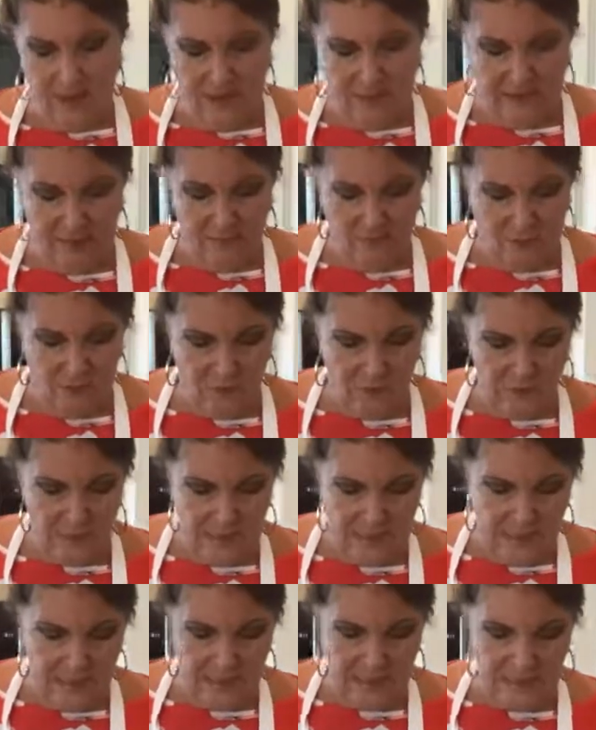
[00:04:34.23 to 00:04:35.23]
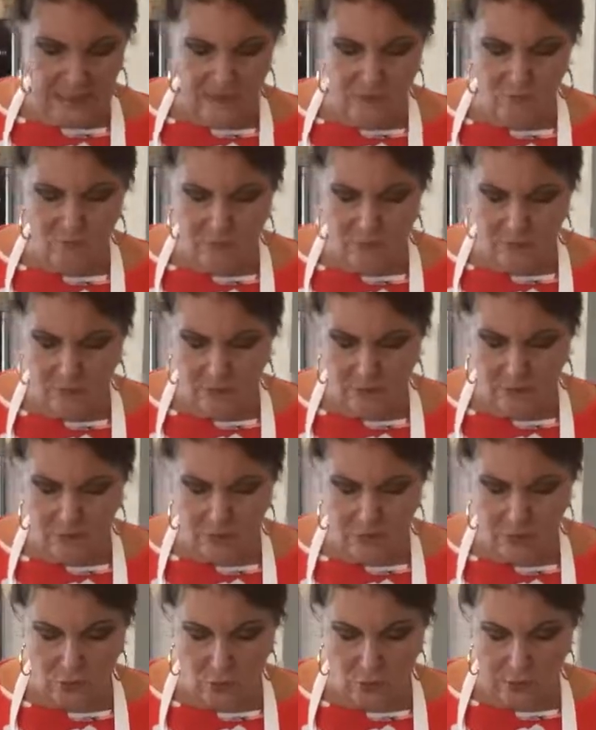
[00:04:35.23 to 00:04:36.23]
I've got this nice little rubber
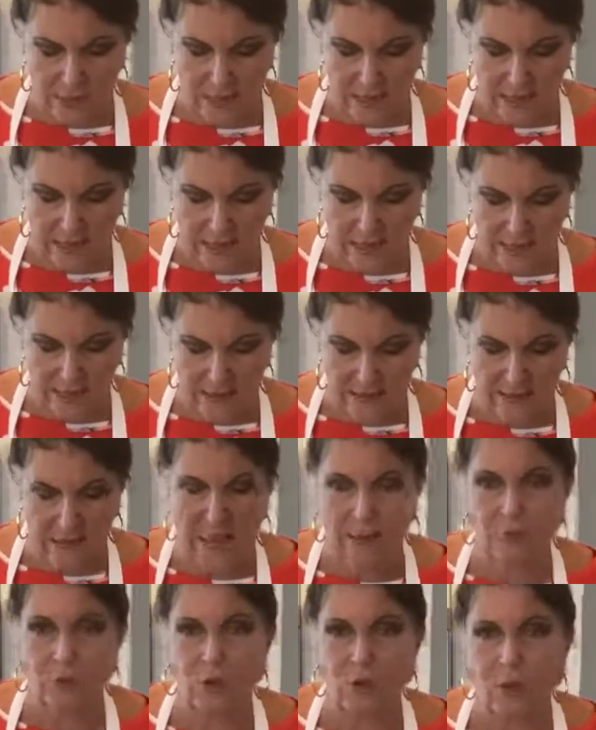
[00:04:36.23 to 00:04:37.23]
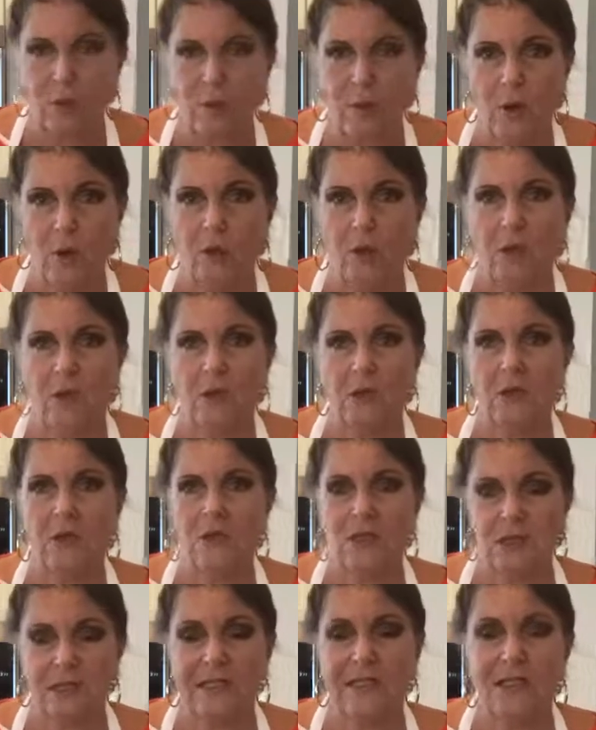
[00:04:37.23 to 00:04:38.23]
square here that I put the bowl on,
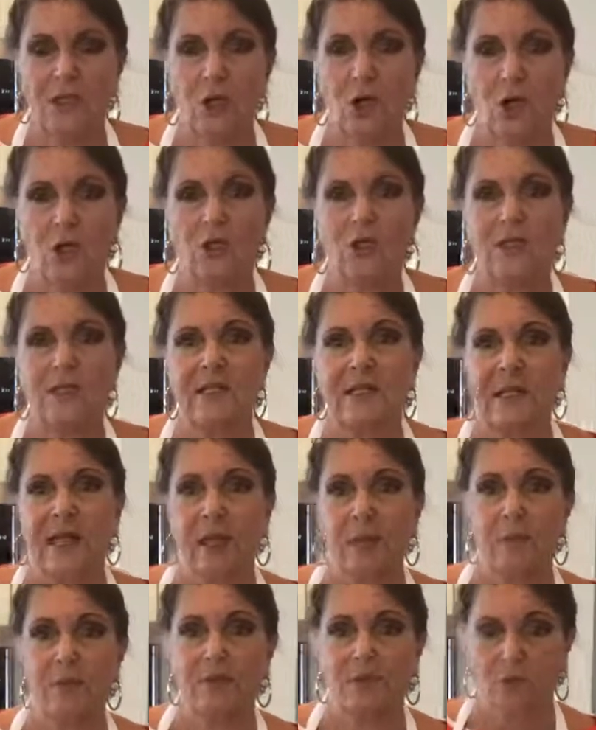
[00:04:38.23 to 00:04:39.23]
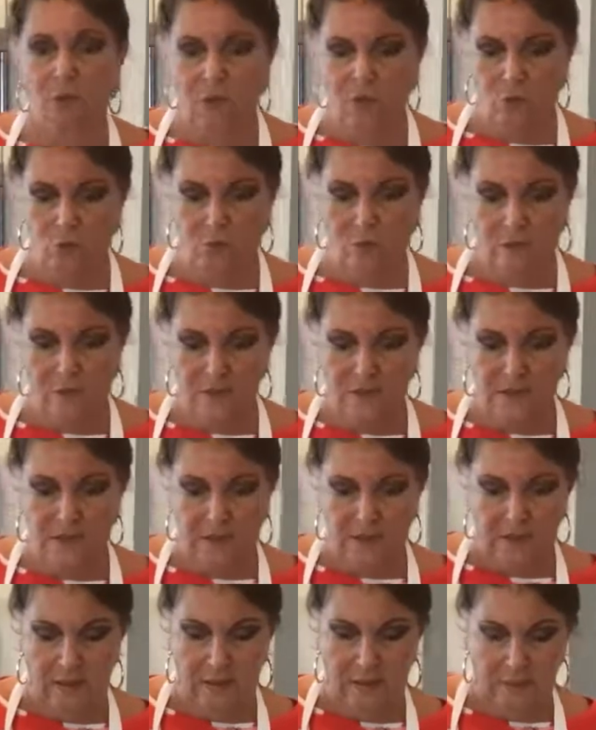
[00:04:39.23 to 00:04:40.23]
so it's non-slip, so it
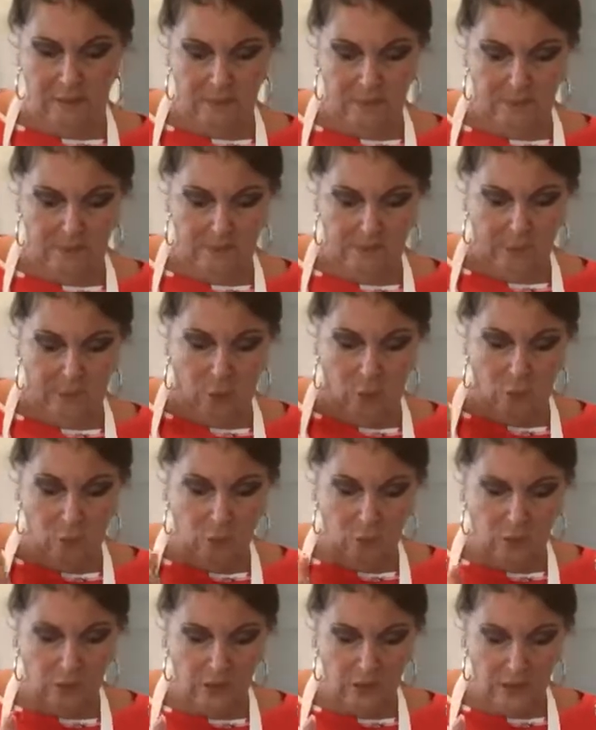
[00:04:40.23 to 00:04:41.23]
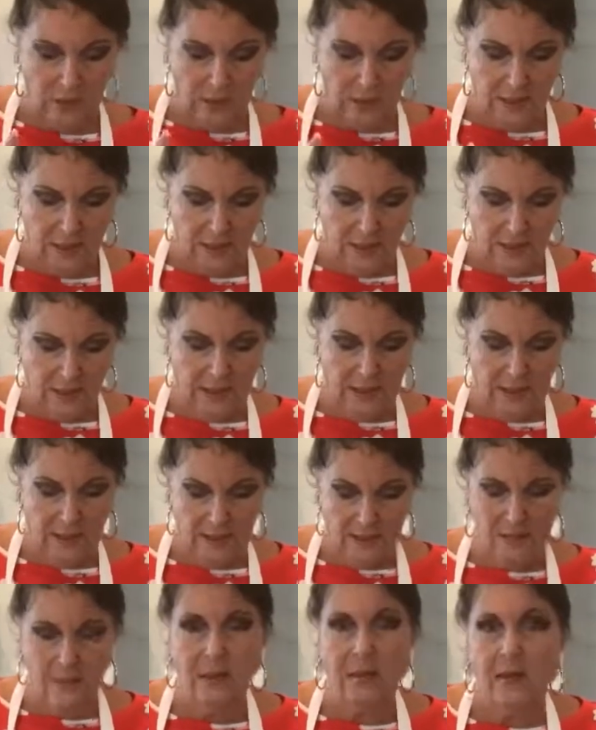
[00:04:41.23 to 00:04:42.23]
grips the bowl.
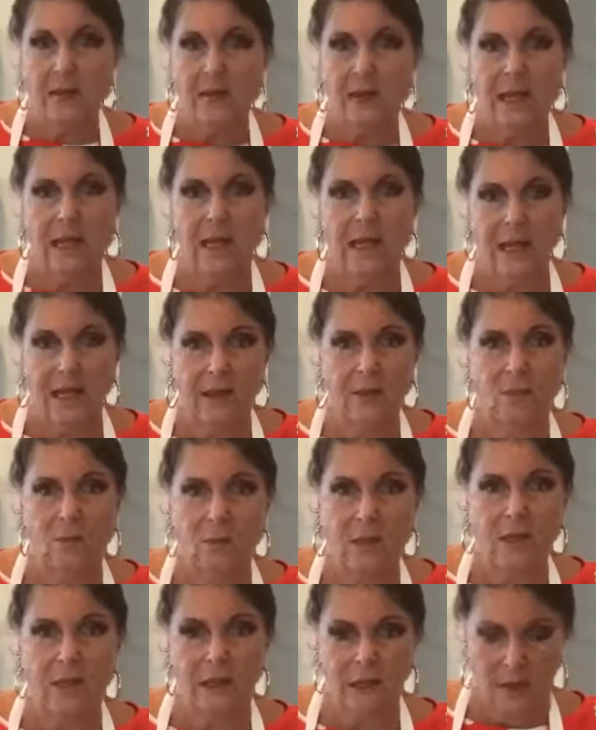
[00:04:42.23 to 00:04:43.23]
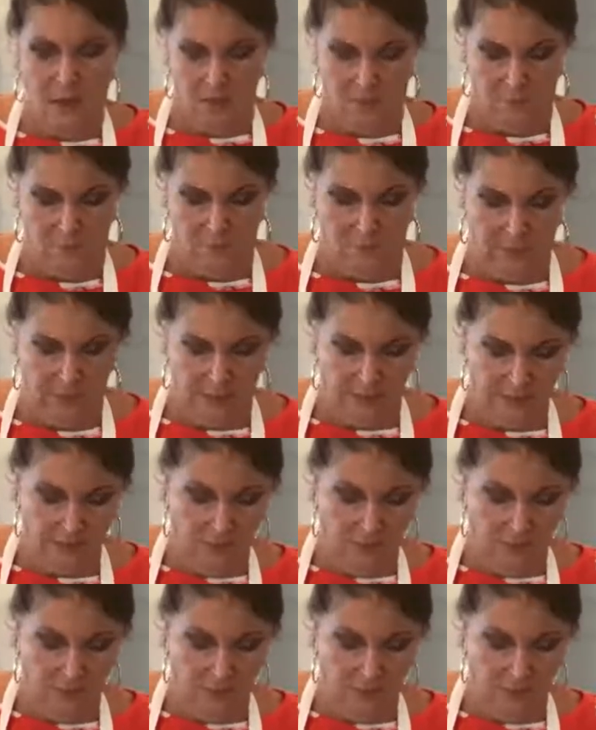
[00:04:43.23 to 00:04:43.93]
And here we go.